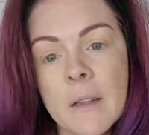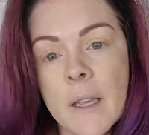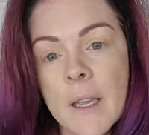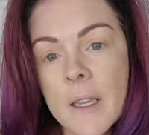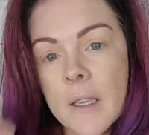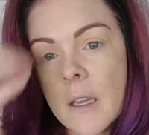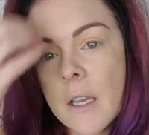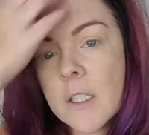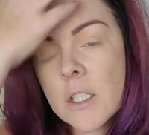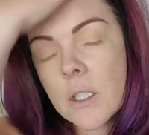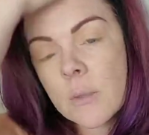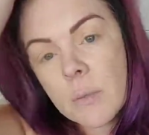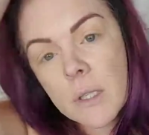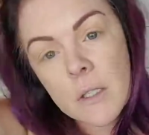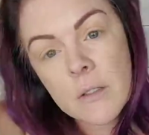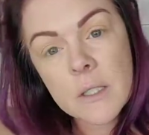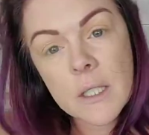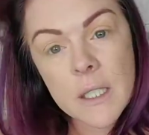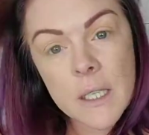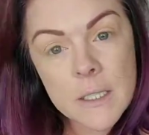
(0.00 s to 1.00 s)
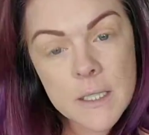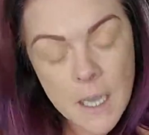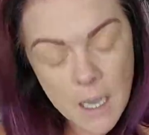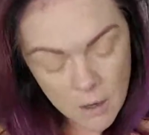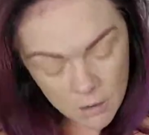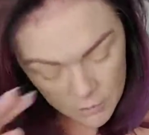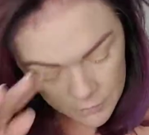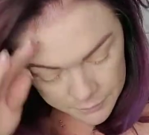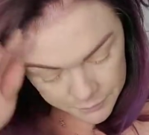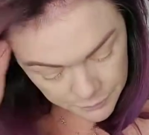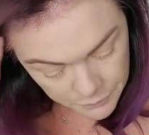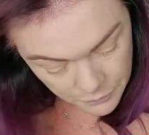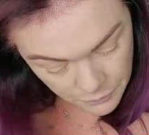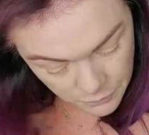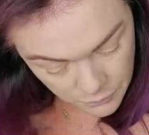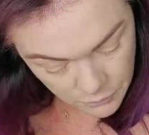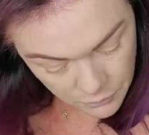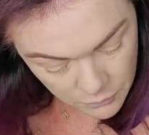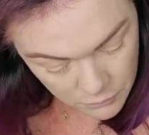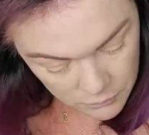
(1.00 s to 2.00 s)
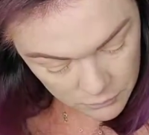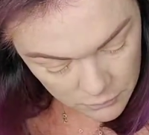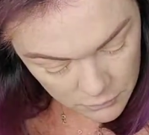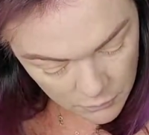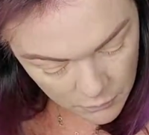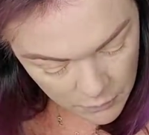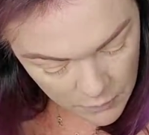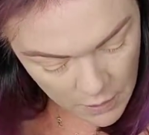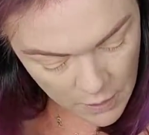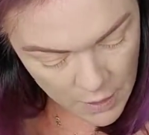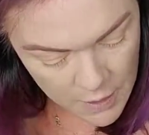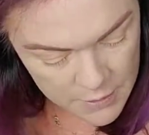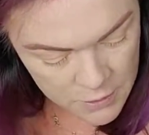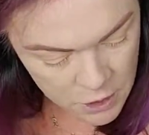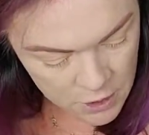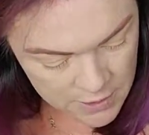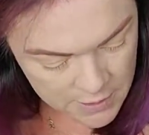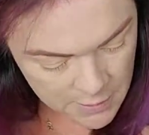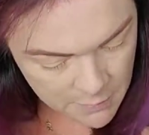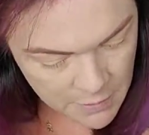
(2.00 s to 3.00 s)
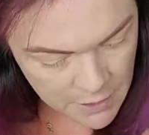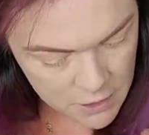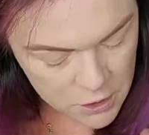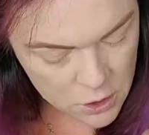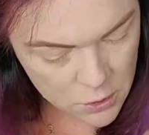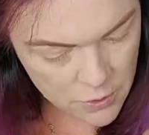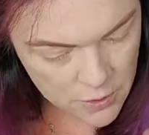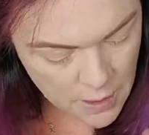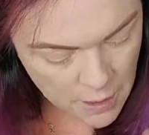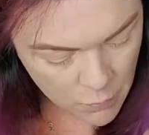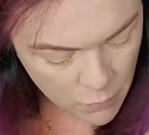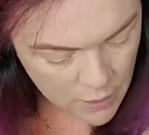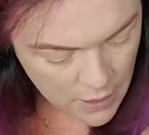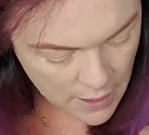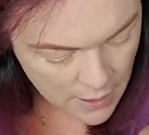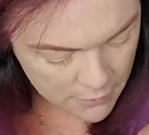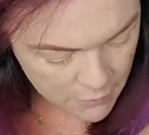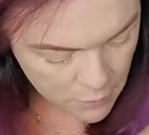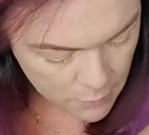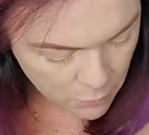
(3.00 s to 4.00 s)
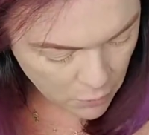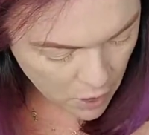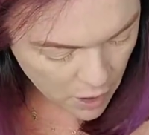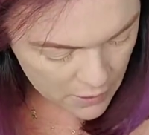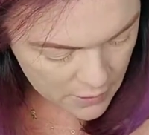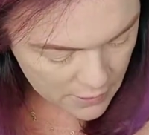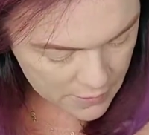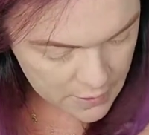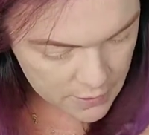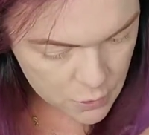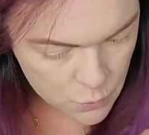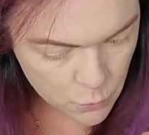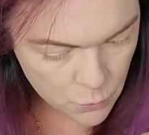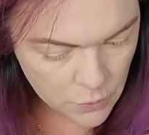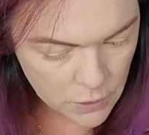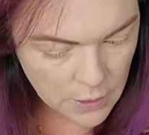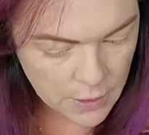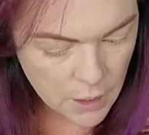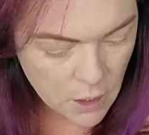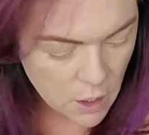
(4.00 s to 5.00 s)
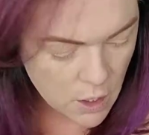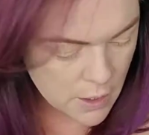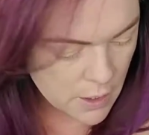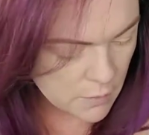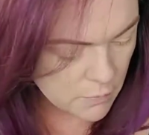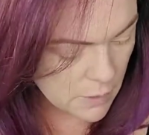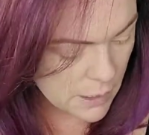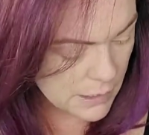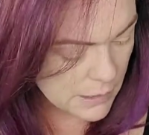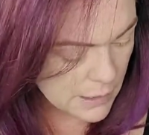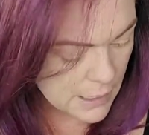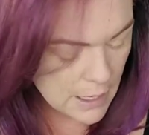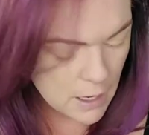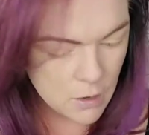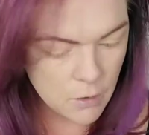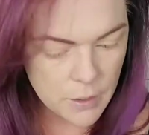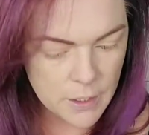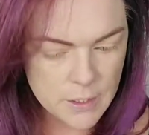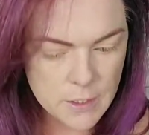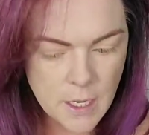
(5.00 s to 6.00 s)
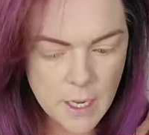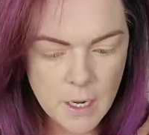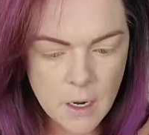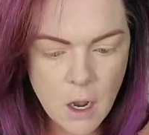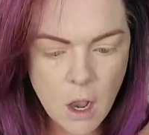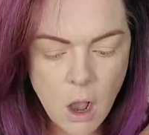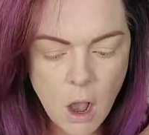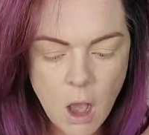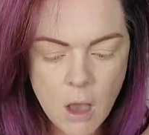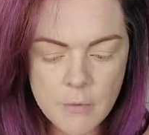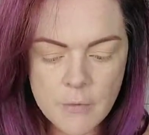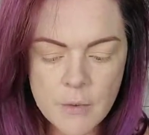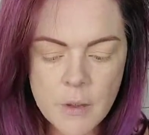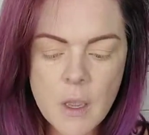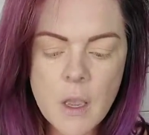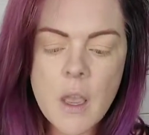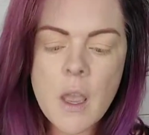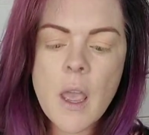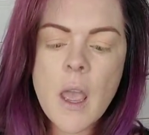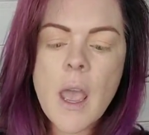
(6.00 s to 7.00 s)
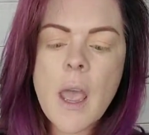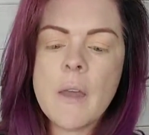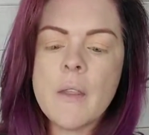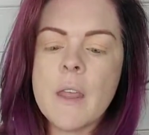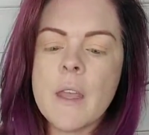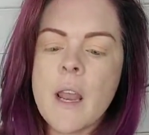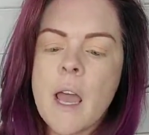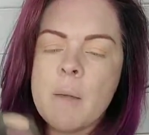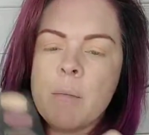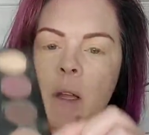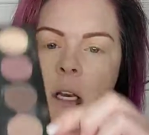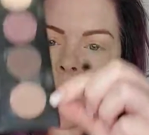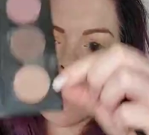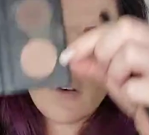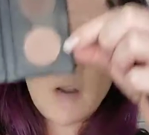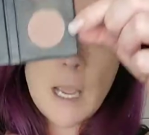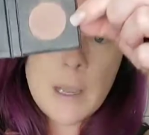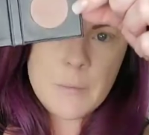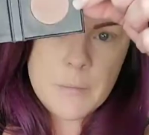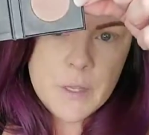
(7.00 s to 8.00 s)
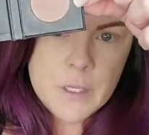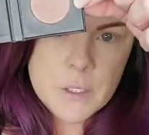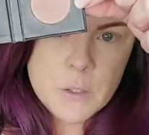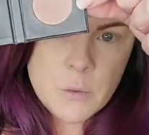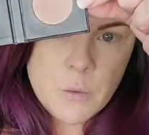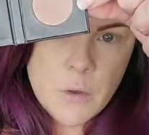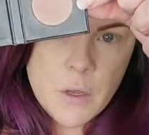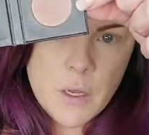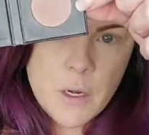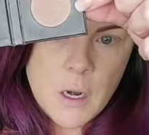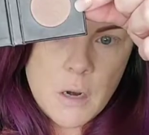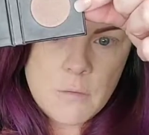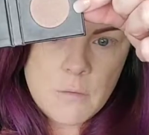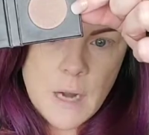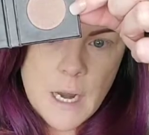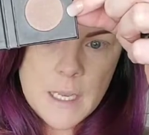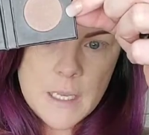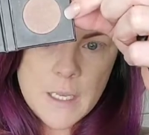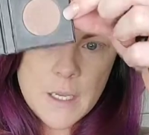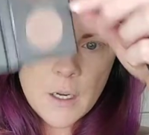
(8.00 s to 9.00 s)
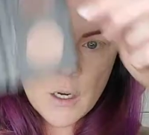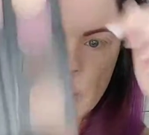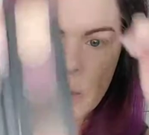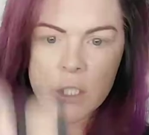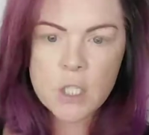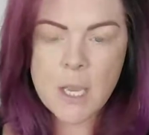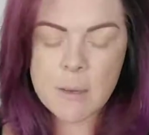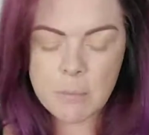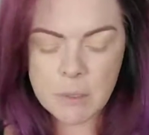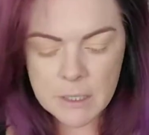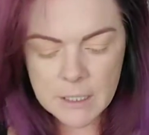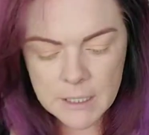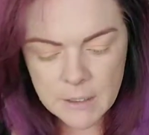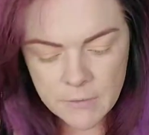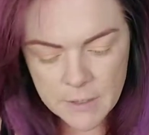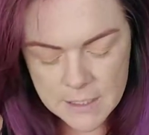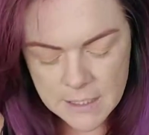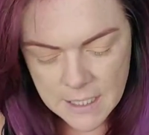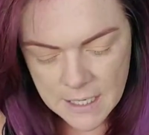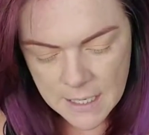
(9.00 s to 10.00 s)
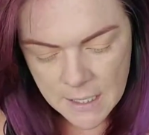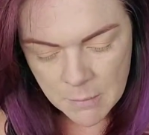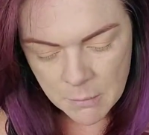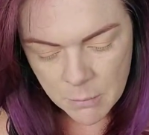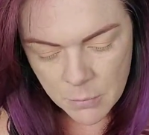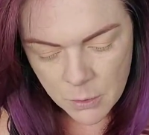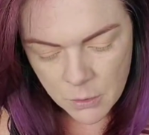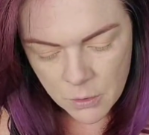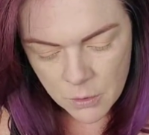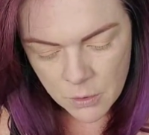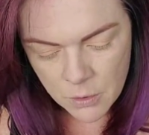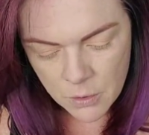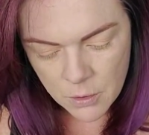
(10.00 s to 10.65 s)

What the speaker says: leg. I should be using a towel. Just to make sure that whatever product is really on it right now is kind of off. And then I'm going to grab this one right here, which I believe is Nimble.